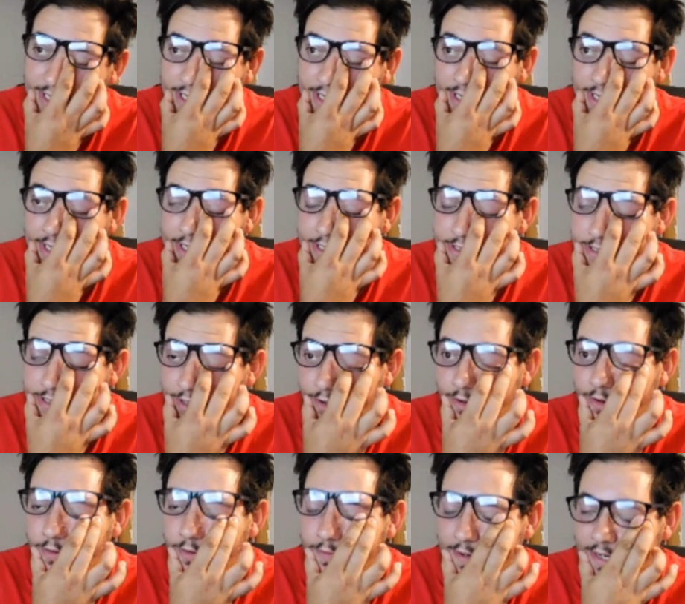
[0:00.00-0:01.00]
it's
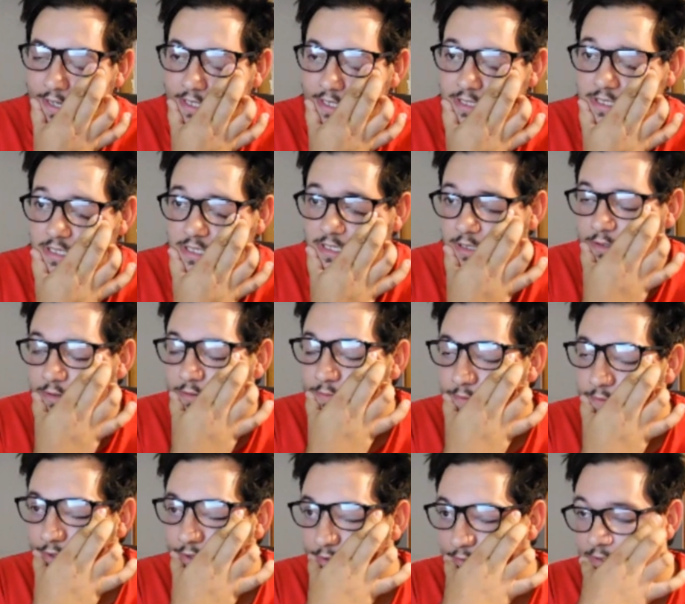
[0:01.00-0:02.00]
always
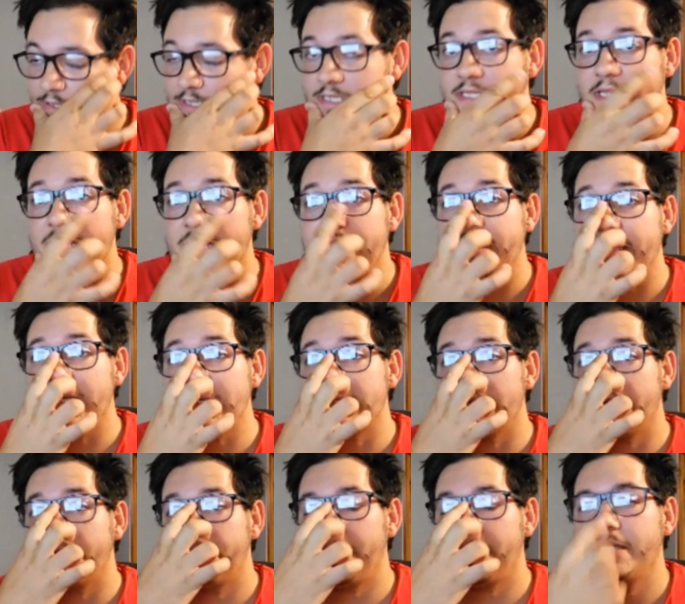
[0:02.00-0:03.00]
we always think that
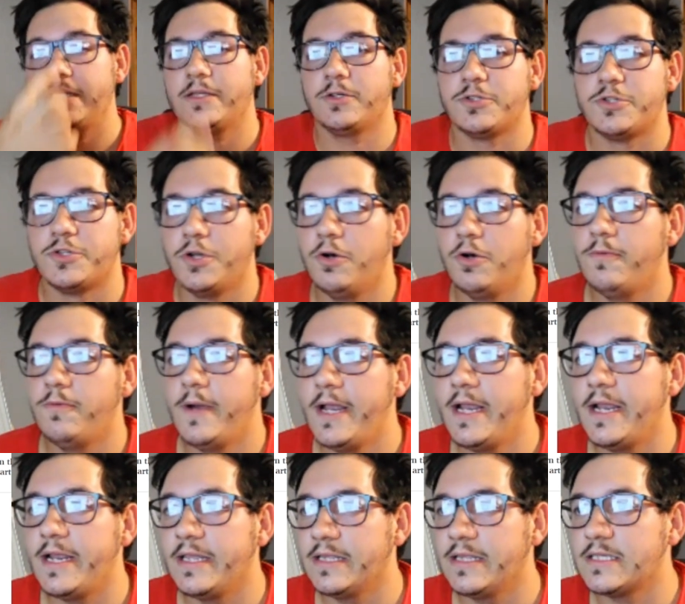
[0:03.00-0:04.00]
something there's no
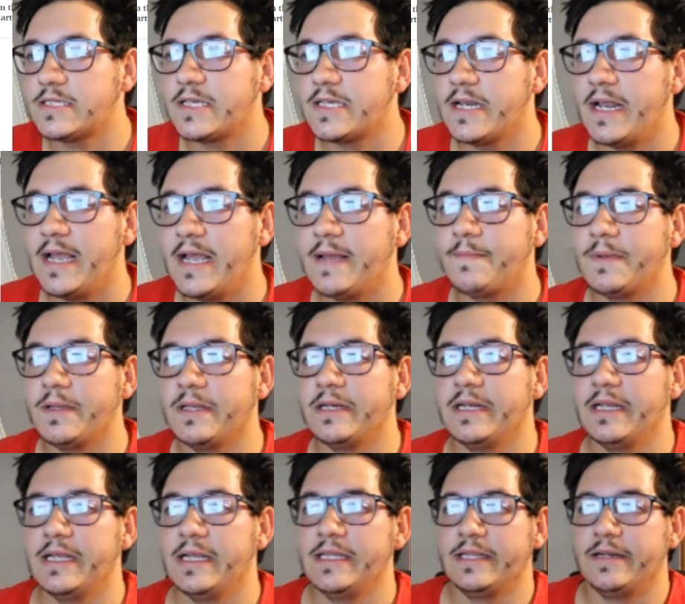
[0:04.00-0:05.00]
way this can happen
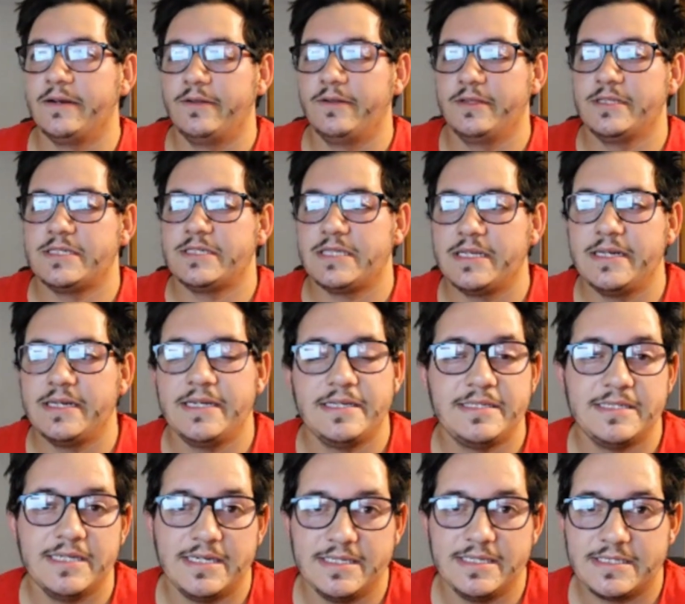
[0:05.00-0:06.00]
and then all of a sudden it
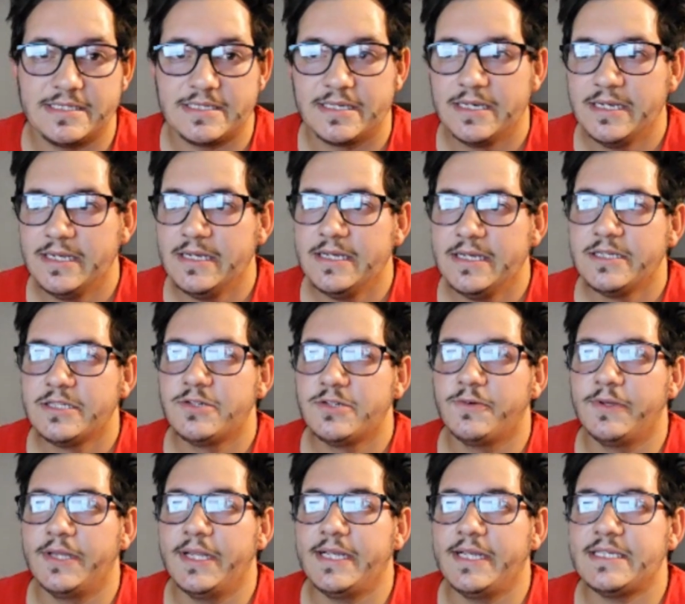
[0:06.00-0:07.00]
does so
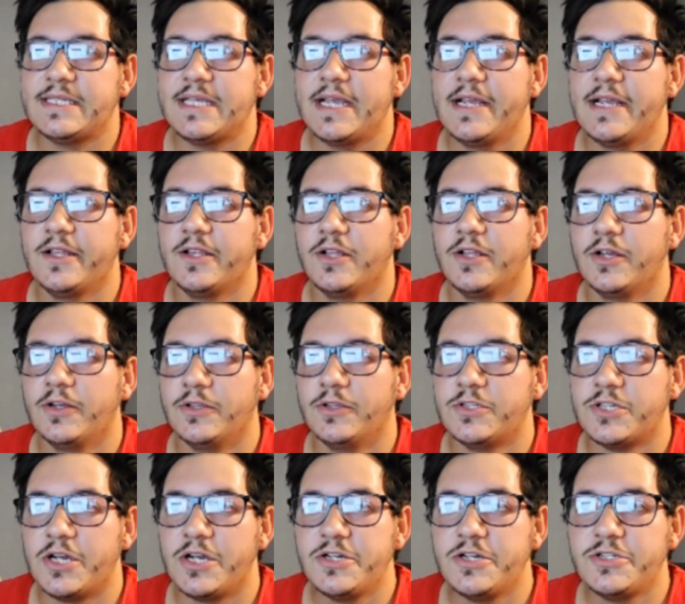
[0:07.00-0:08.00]
when they say oh
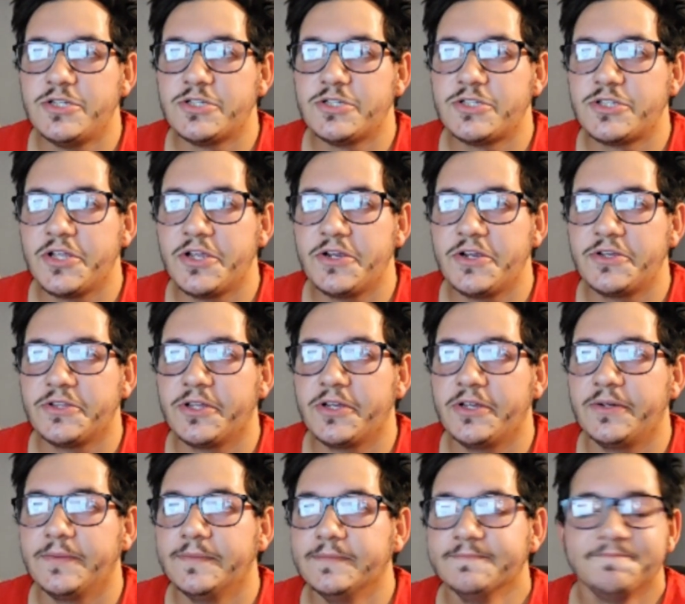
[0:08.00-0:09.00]
scientists think
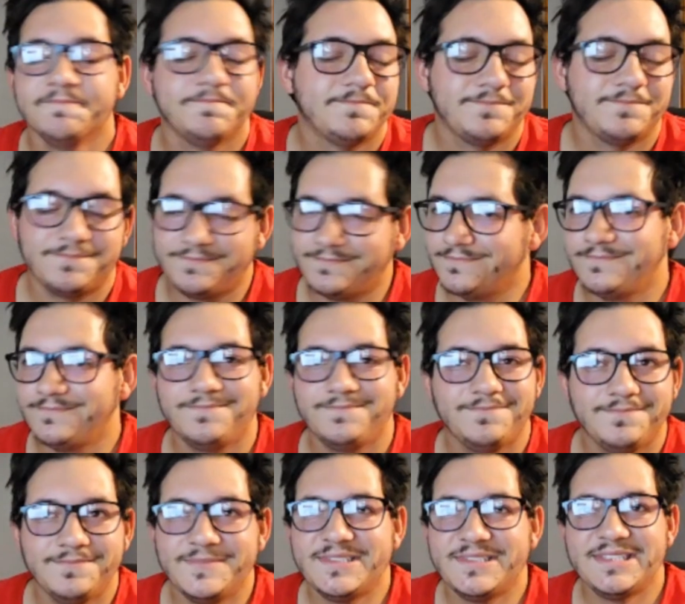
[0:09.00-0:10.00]
that
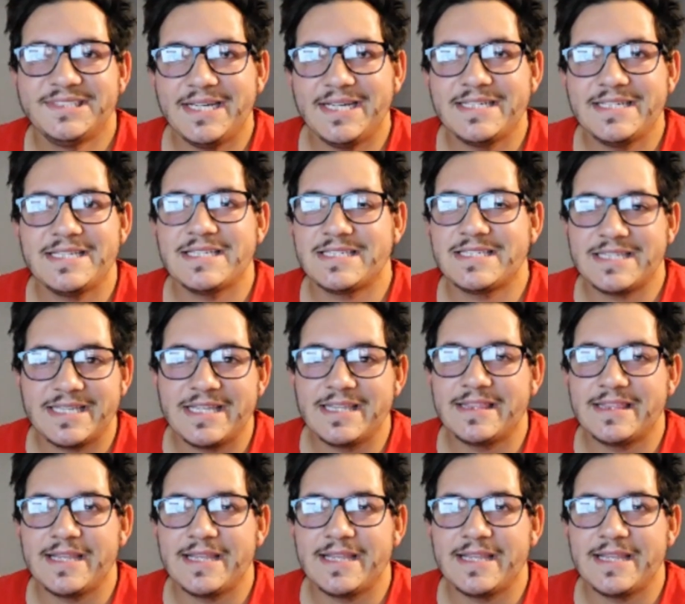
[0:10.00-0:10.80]
scientists can think